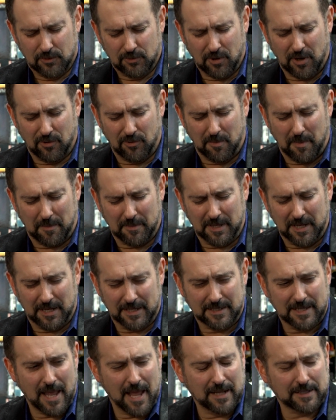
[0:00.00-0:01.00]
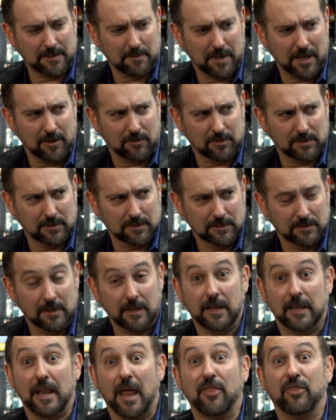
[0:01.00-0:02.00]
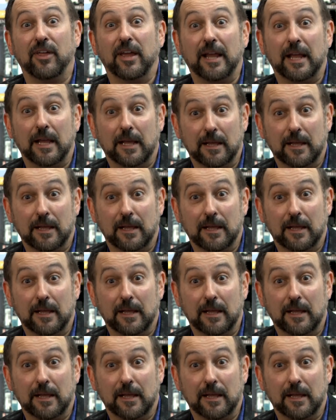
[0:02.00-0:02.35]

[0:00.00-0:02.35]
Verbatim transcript: trying to remember the exact amount, nothing.